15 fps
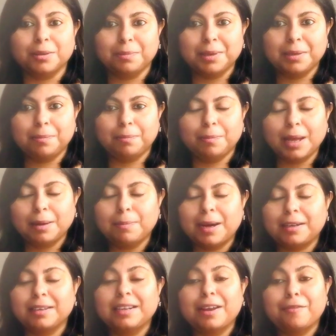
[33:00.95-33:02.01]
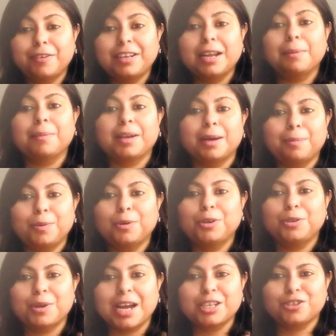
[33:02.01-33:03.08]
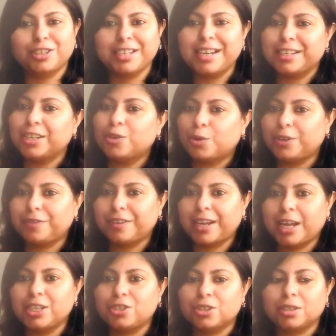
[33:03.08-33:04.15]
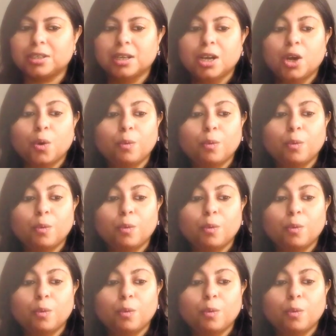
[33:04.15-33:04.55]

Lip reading: on the bell button every time I upload, you actually get a notification,